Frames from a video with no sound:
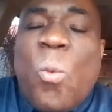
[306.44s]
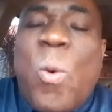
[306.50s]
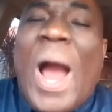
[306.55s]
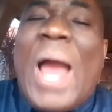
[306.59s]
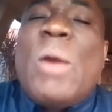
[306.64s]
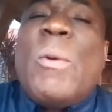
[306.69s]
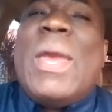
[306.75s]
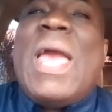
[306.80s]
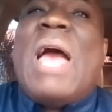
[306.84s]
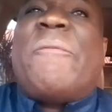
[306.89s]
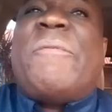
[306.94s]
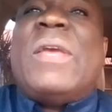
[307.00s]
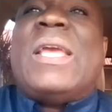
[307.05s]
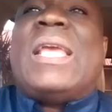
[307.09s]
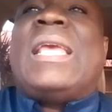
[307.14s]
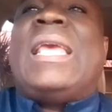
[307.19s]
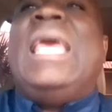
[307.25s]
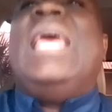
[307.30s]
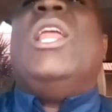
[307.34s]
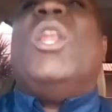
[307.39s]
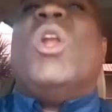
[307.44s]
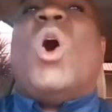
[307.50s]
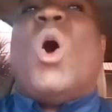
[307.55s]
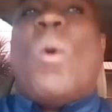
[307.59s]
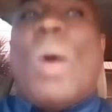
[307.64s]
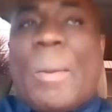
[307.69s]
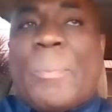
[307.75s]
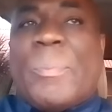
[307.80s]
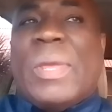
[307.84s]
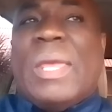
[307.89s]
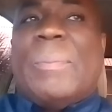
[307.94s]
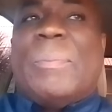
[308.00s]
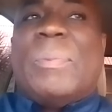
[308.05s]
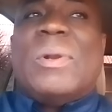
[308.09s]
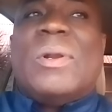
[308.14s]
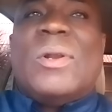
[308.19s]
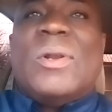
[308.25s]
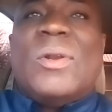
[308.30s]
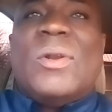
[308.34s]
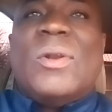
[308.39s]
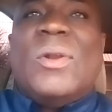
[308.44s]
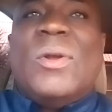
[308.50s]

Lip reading: Why we have to kill our people?